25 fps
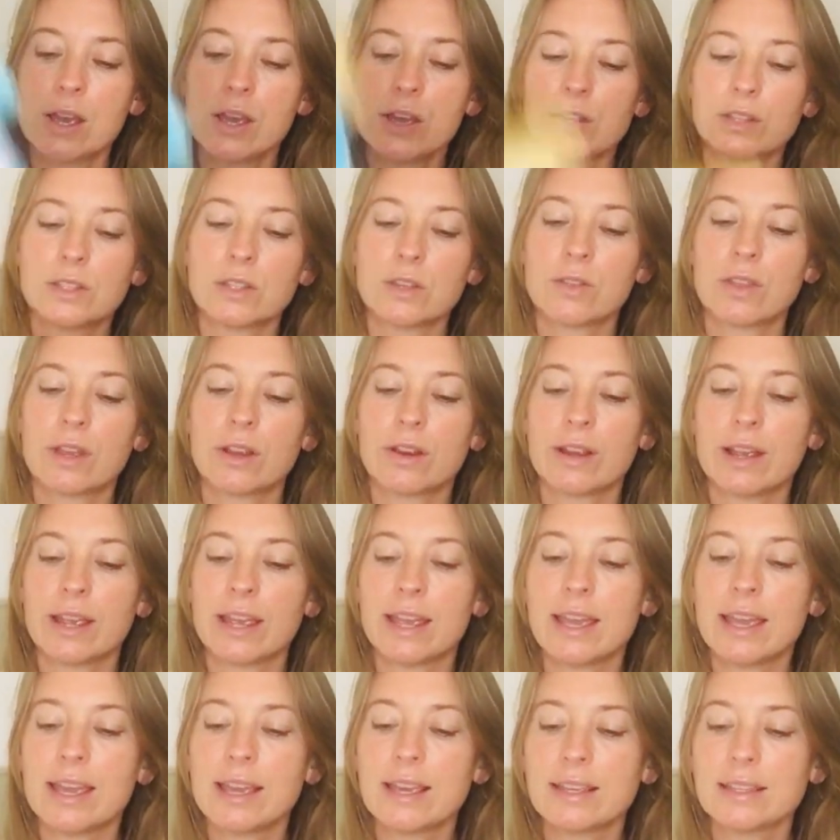So there
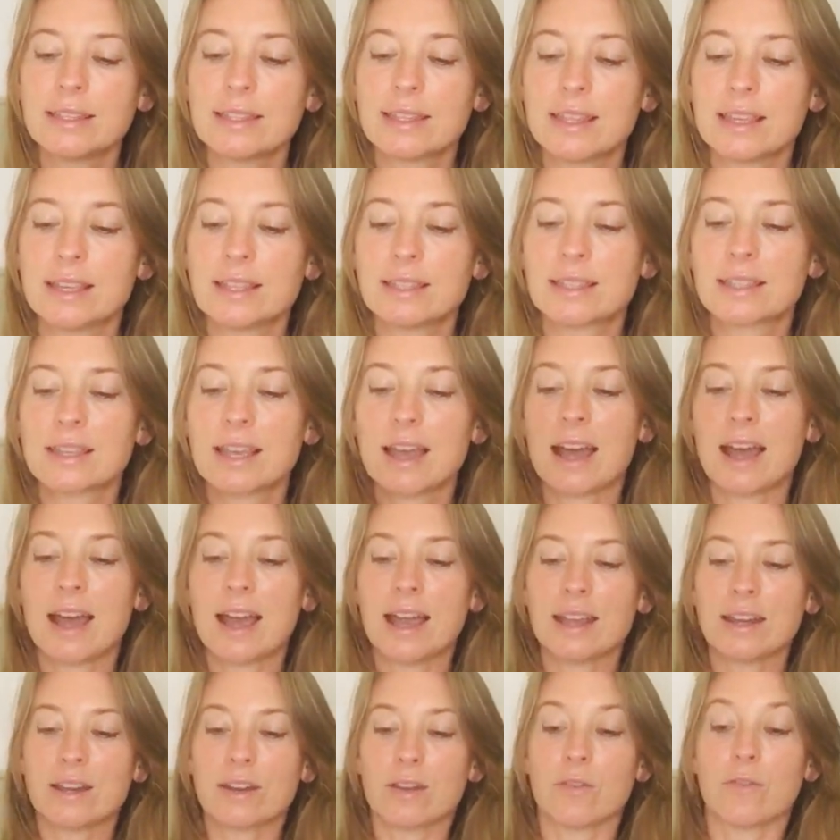is this
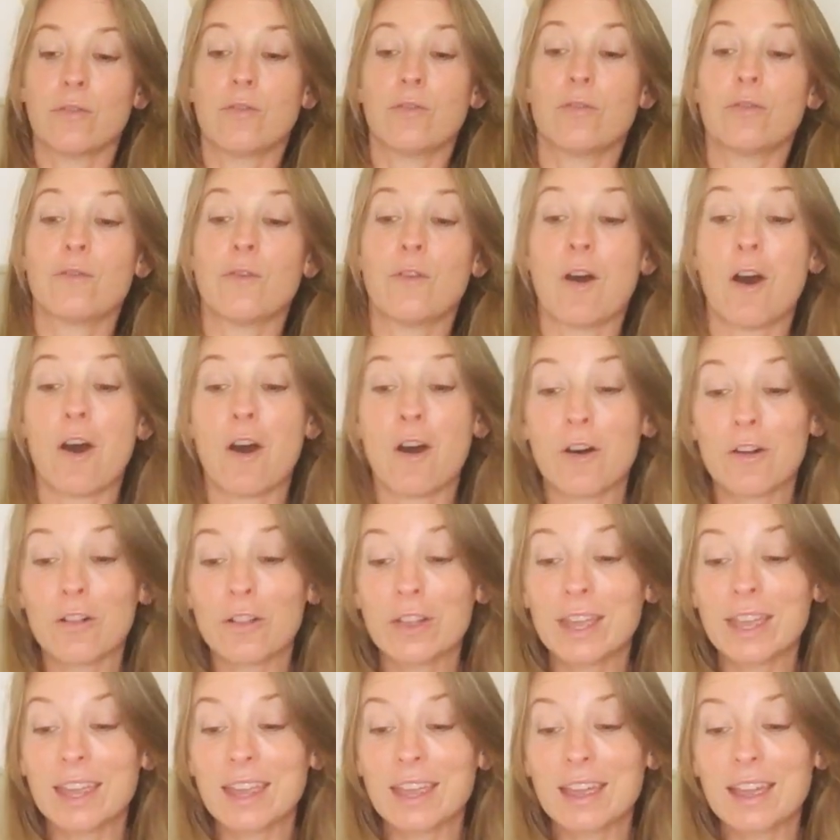kind of
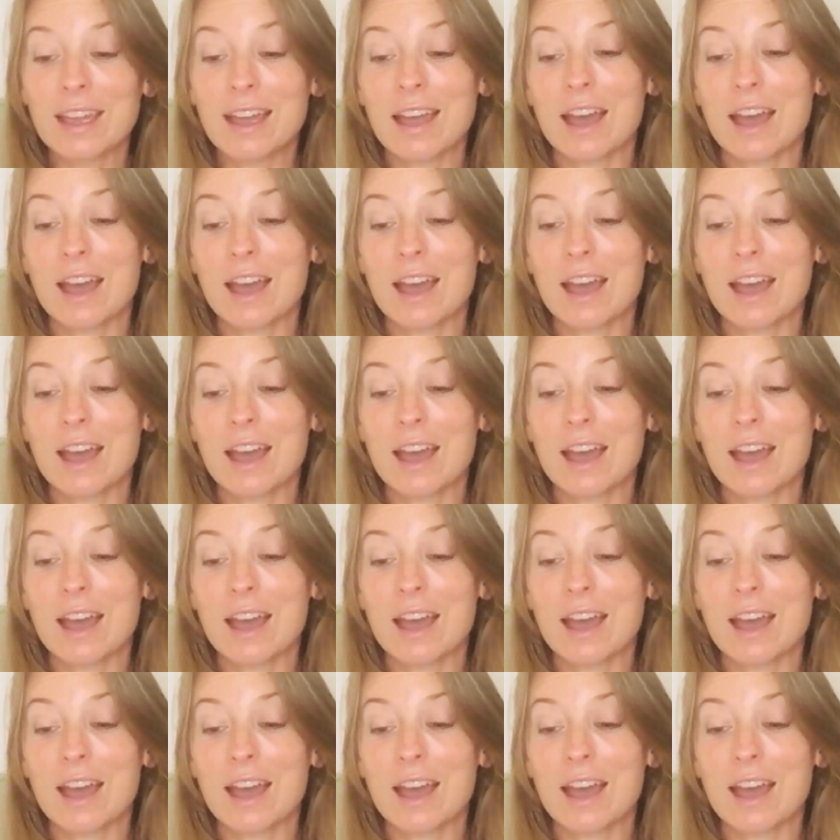falling,